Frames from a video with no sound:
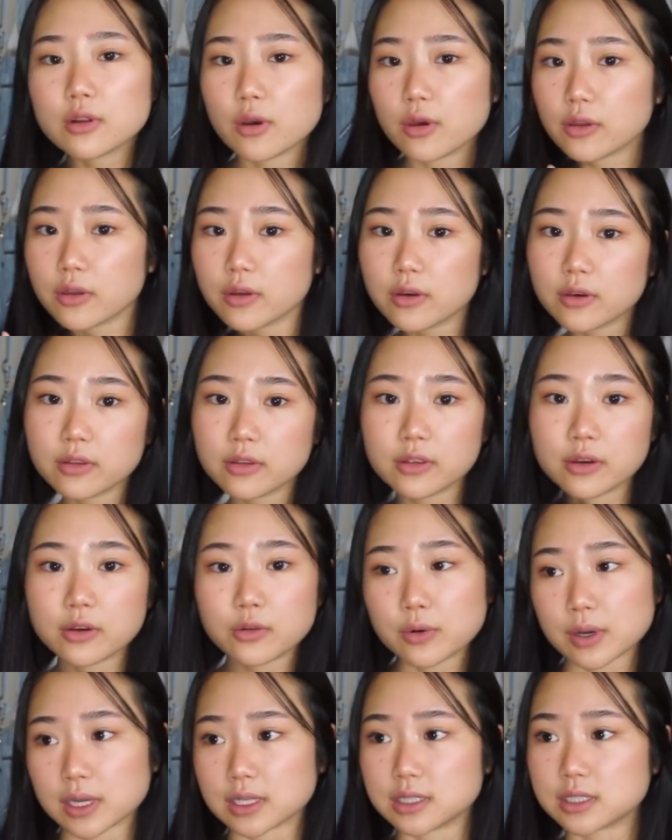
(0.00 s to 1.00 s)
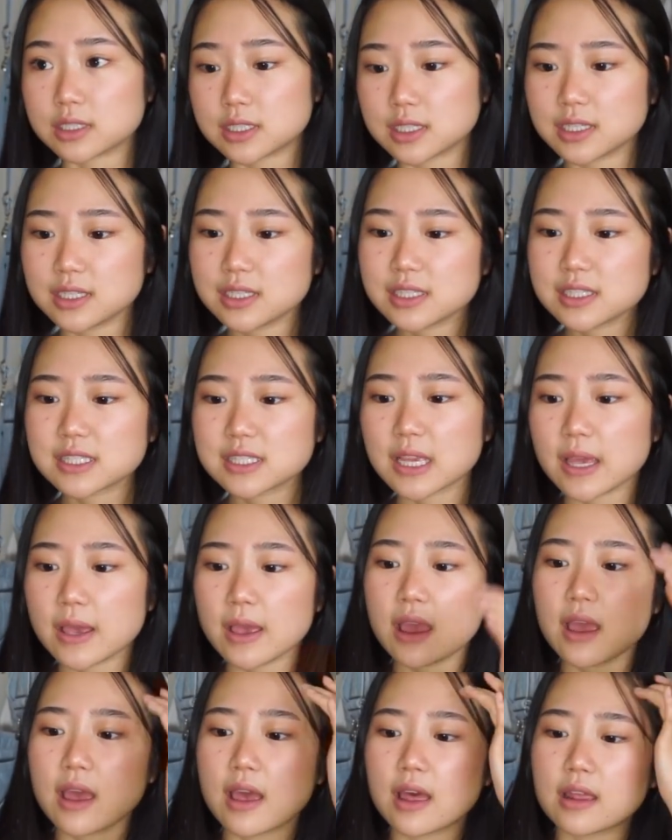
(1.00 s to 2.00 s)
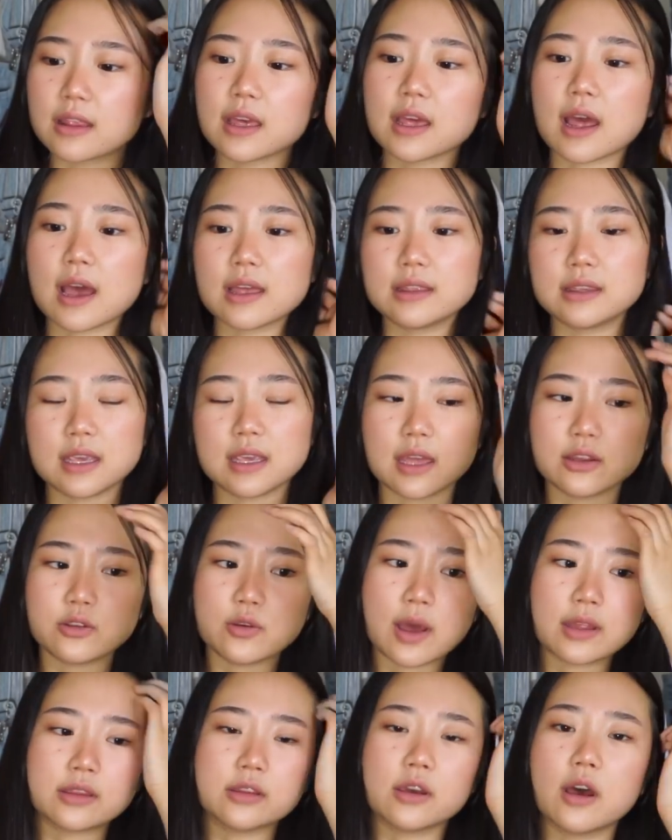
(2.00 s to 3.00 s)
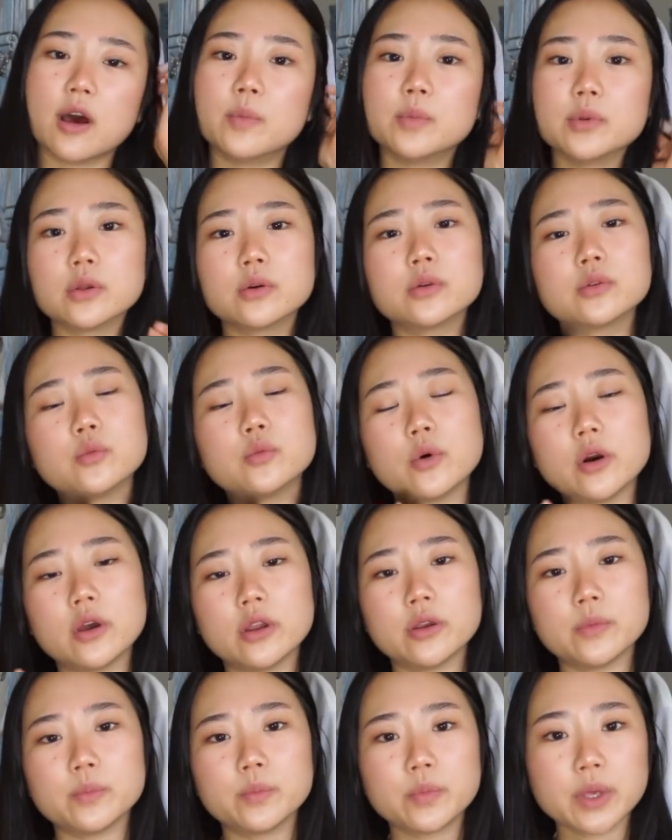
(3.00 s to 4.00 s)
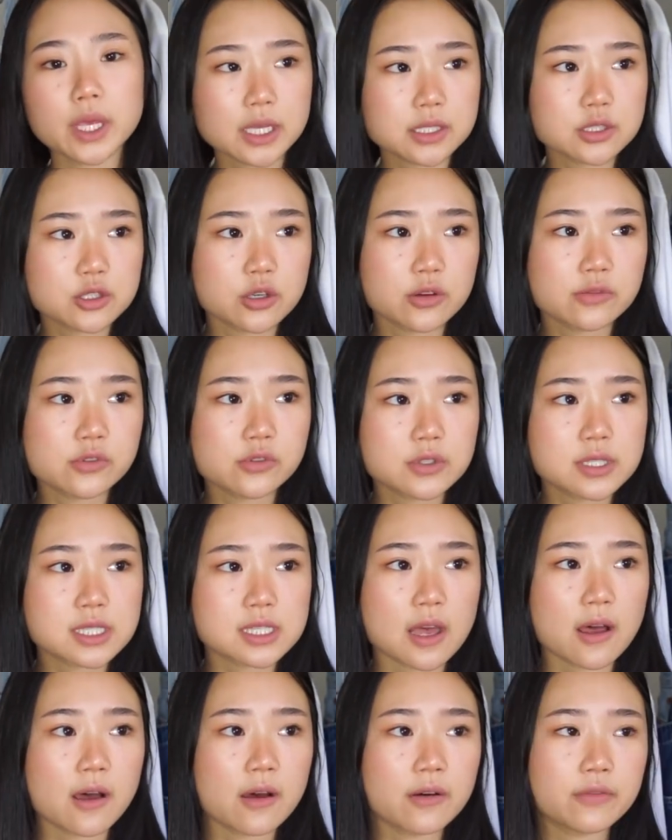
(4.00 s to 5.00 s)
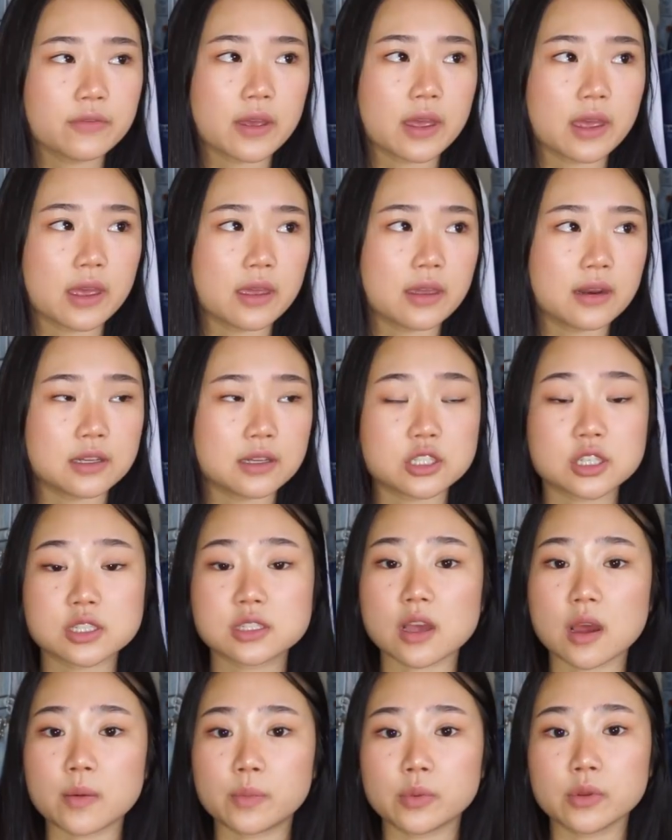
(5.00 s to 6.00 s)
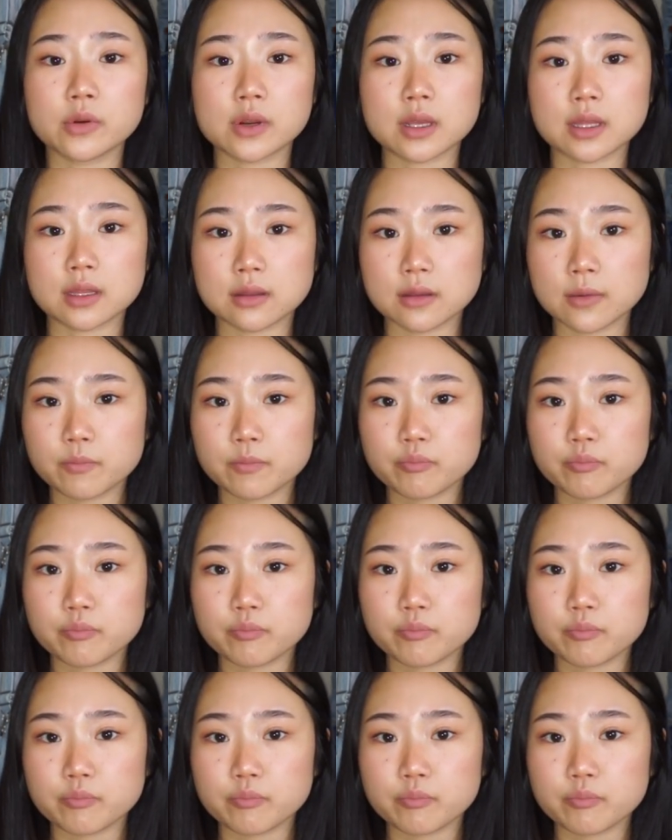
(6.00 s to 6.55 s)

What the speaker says: all the questions, and then at the end you had to upload one picture of yourself, and I just uploaded